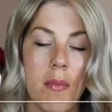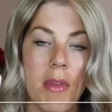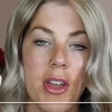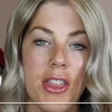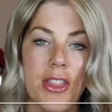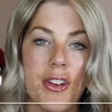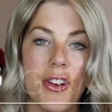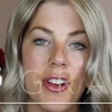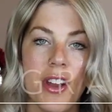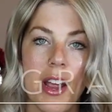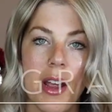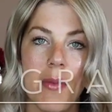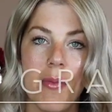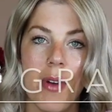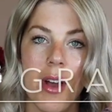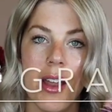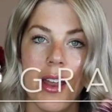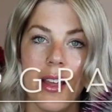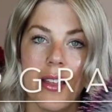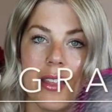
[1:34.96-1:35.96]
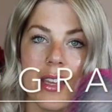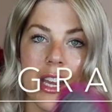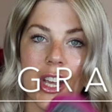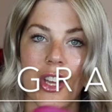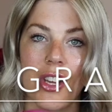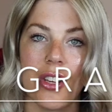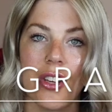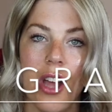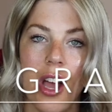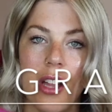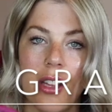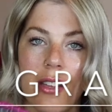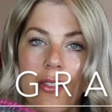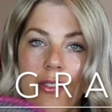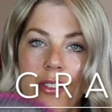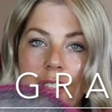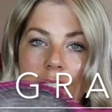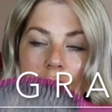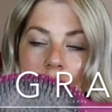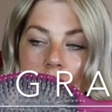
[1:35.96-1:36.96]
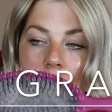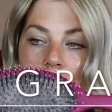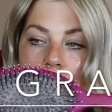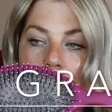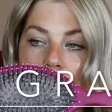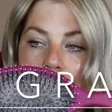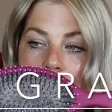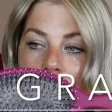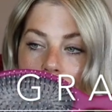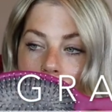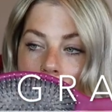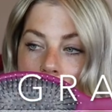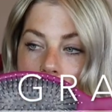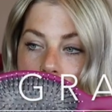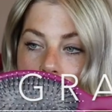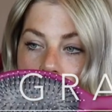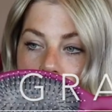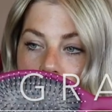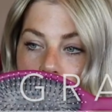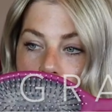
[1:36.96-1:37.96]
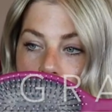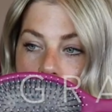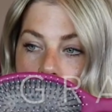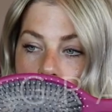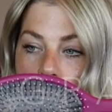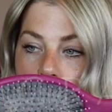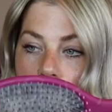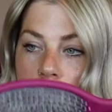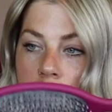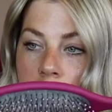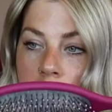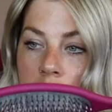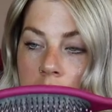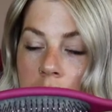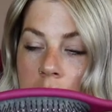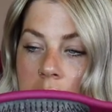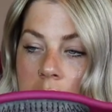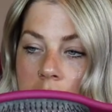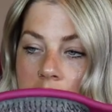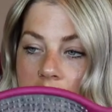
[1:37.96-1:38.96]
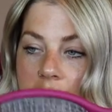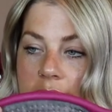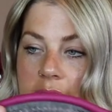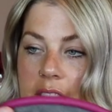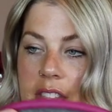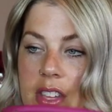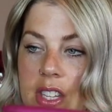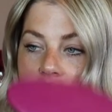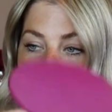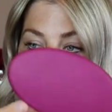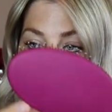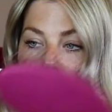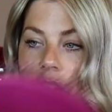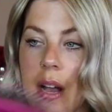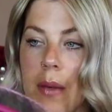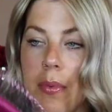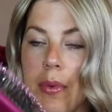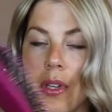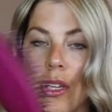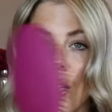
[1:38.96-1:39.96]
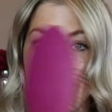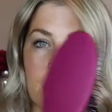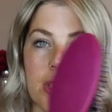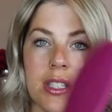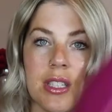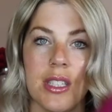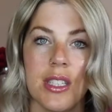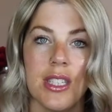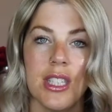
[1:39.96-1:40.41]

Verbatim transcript: My third hair product that I could not live without is the Wet Brush Pro. I've had this for a couple years and